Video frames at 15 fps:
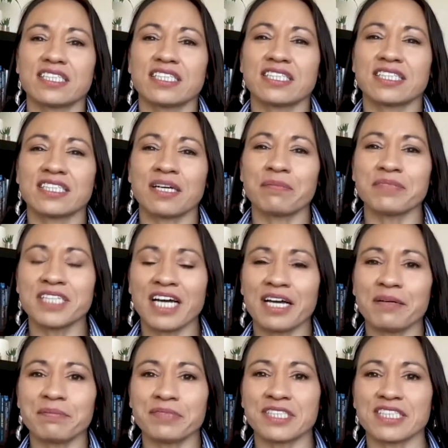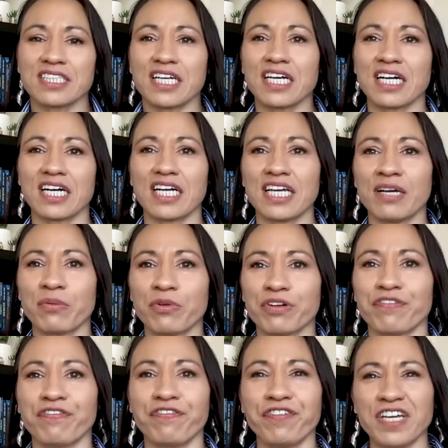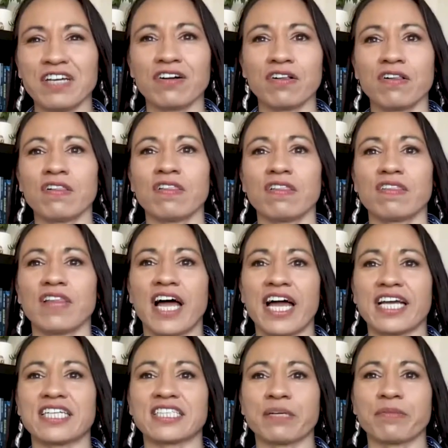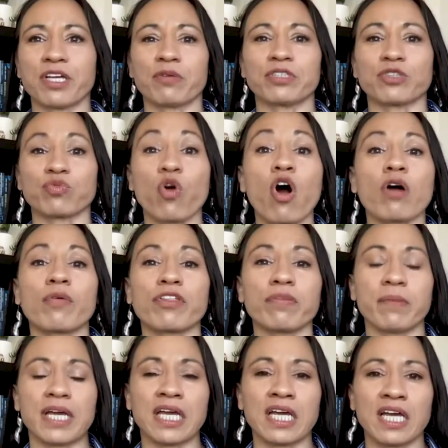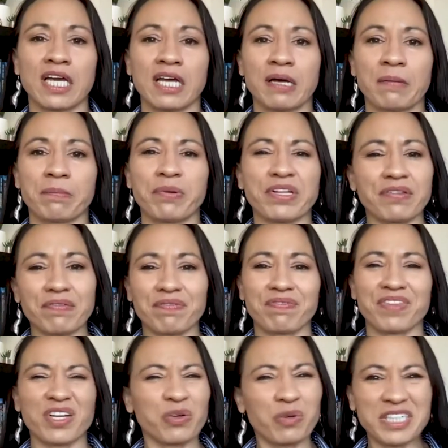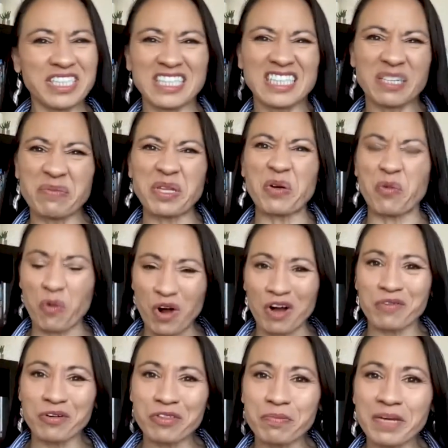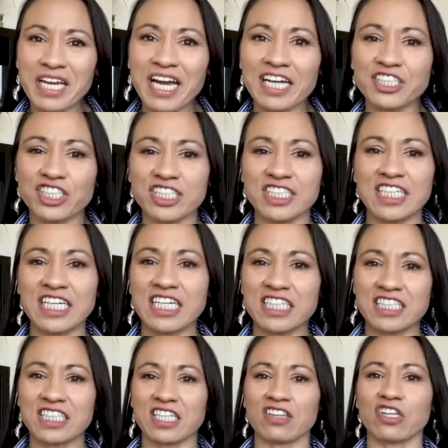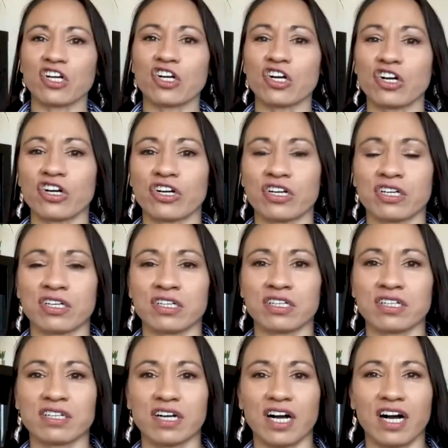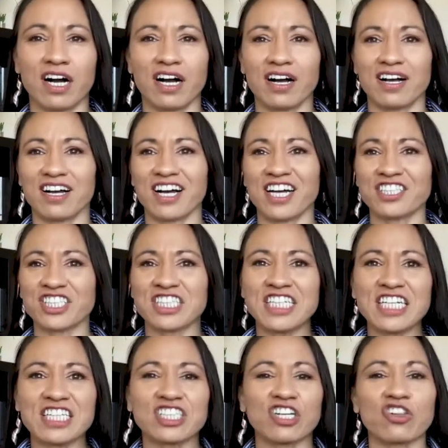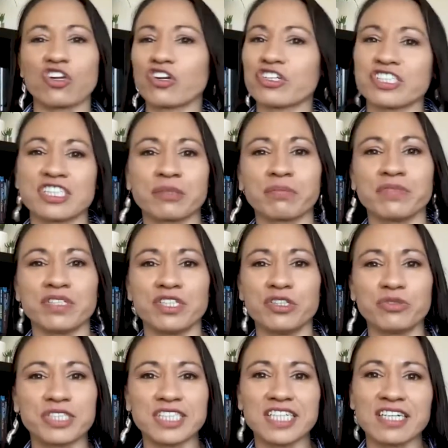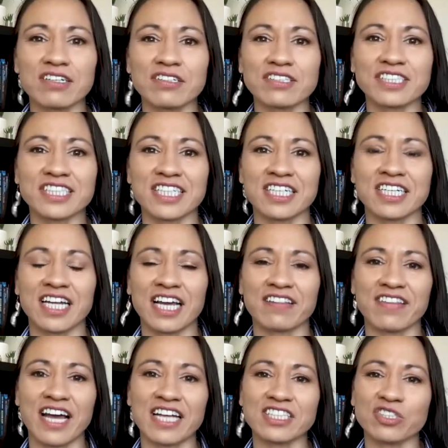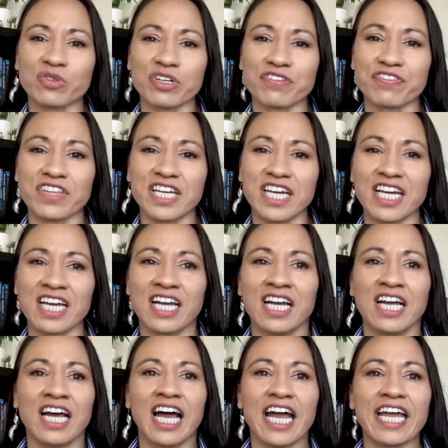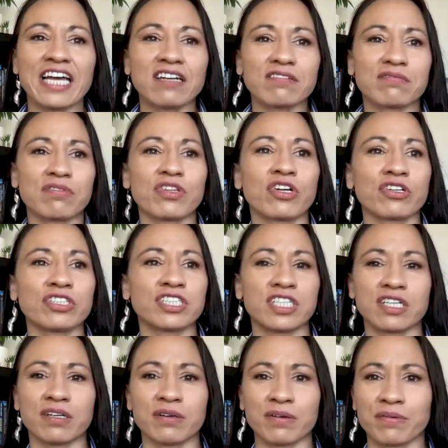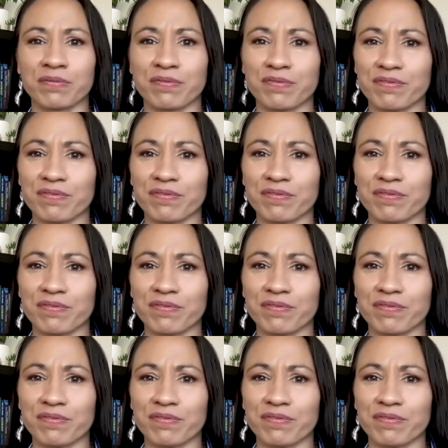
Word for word: sometimes it would feel like something was wrong with me but there wasn't something wrong with me. I just needed to learn. Uh, I just needed to learn some new skills and and that sort of thing, and learn to